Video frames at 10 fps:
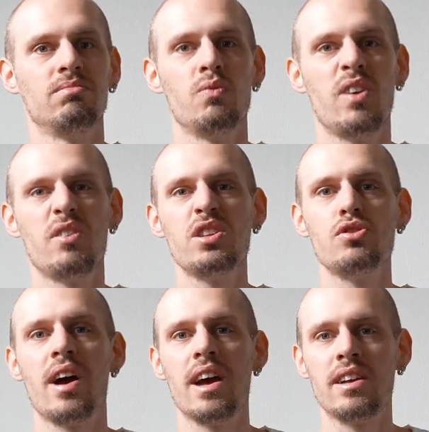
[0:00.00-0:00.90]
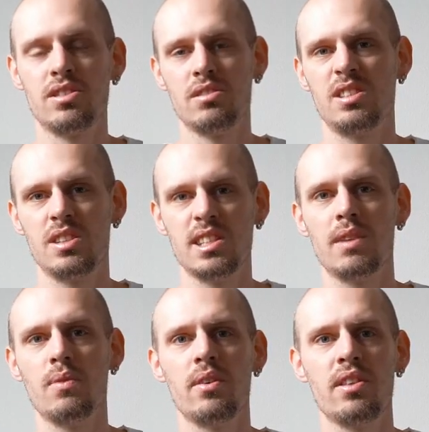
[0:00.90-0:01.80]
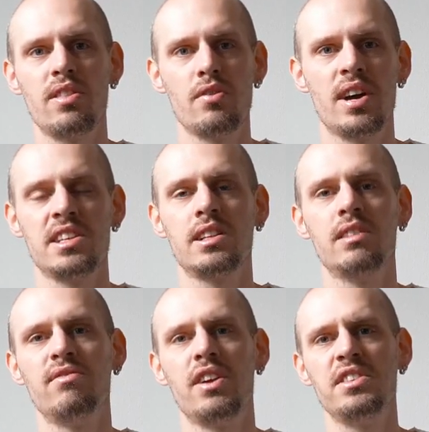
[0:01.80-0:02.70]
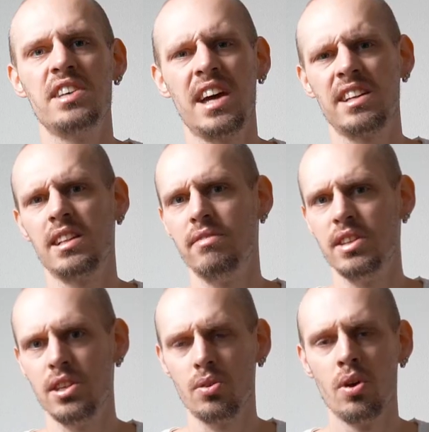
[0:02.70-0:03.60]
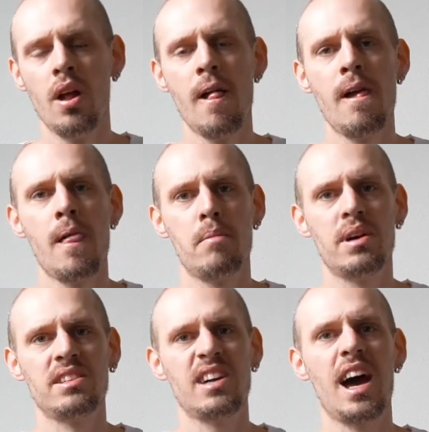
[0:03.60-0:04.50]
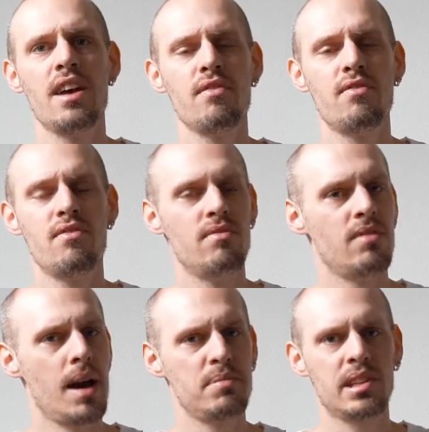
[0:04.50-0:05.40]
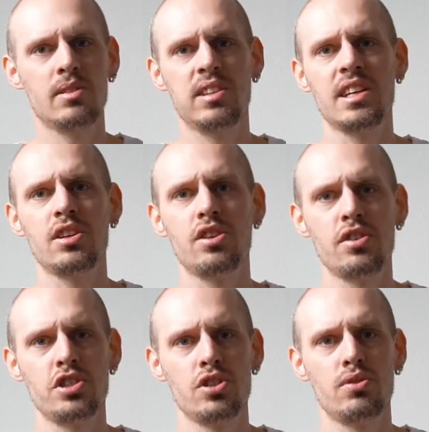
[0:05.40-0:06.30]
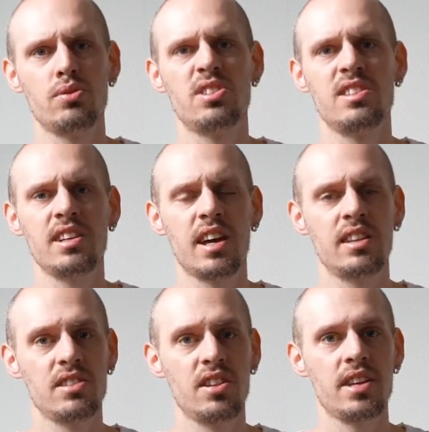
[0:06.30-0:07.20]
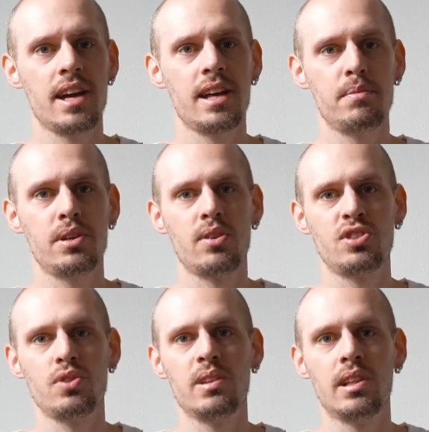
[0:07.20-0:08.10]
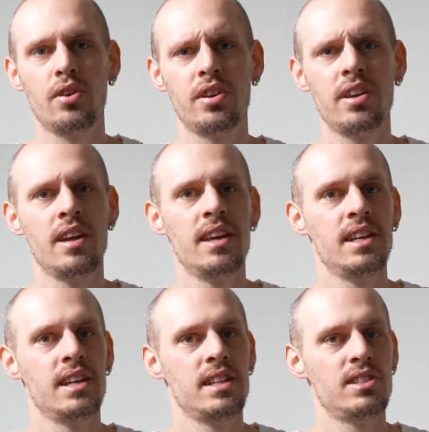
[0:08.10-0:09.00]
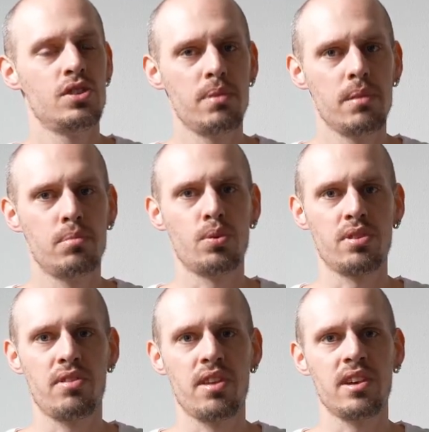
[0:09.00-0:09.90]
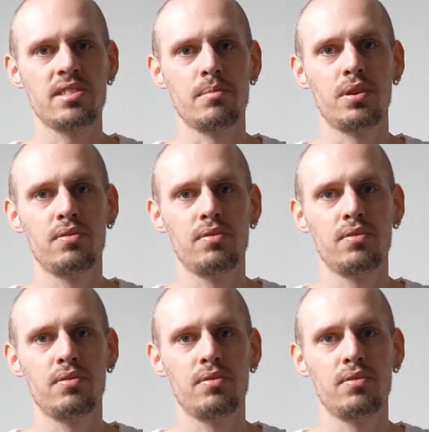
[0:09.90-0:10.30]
very dry. It's a very theoretical, very technical video. But I absolutely encourage you to stick until the end, because you will learn super important things about